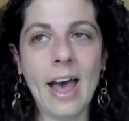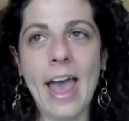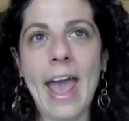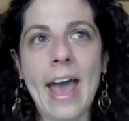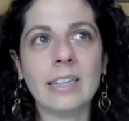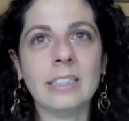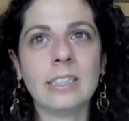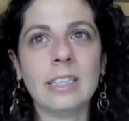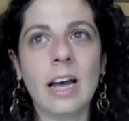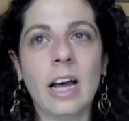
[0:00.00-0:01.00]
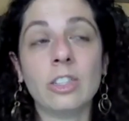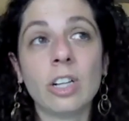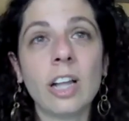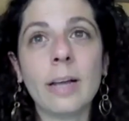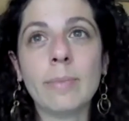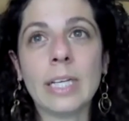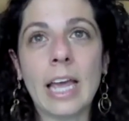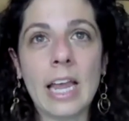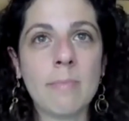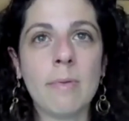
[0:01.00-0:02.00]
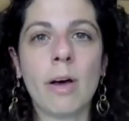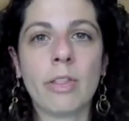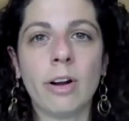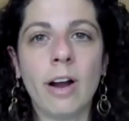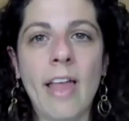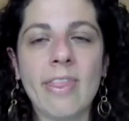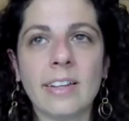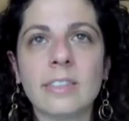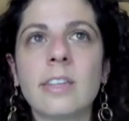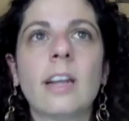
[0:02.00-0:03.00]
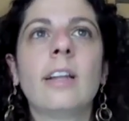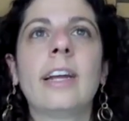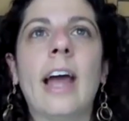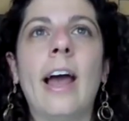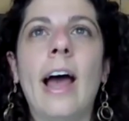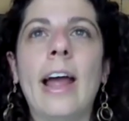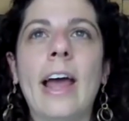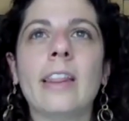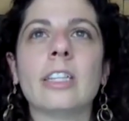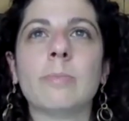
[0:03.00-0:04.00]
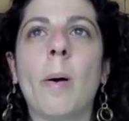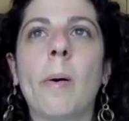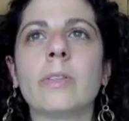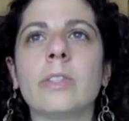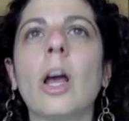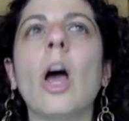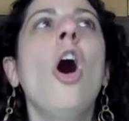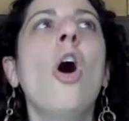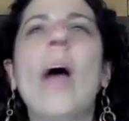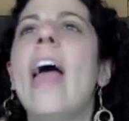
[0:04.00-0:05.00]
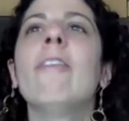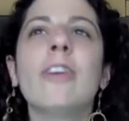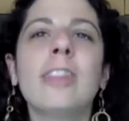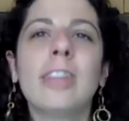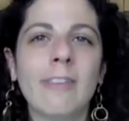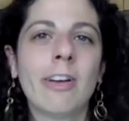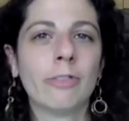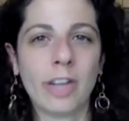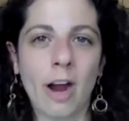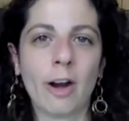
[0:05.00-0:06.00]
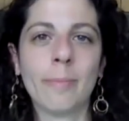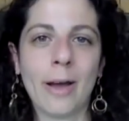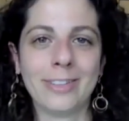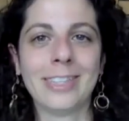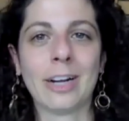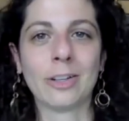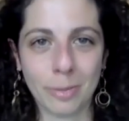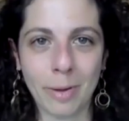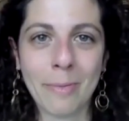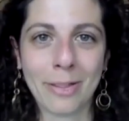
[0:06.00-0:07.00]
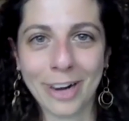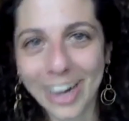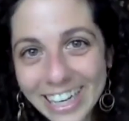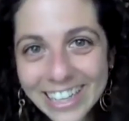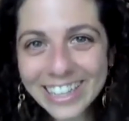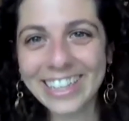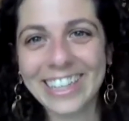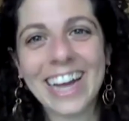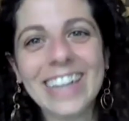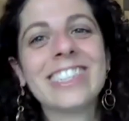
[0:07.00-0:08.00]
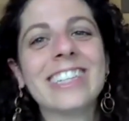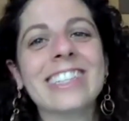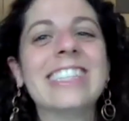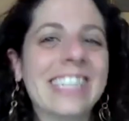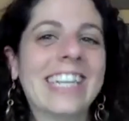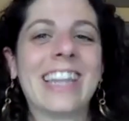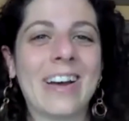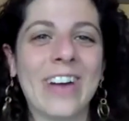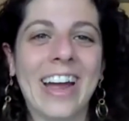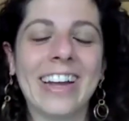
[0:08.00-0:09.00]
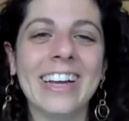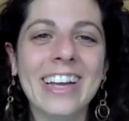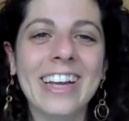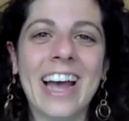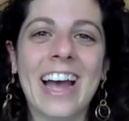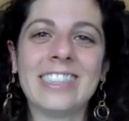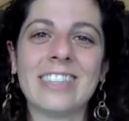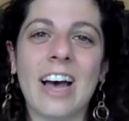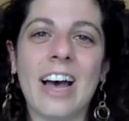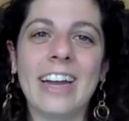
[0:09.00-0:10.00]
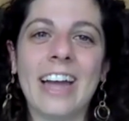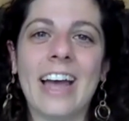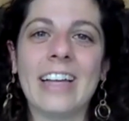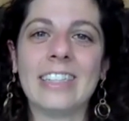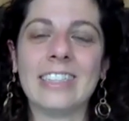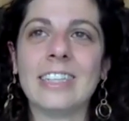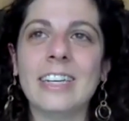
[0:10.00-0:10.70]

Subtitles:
And until I became a mother, and then suddenly I had this moment, I was like, oh, everything I've ever cared about is actually about motherhood. I just didn't see it that way. I saw it as,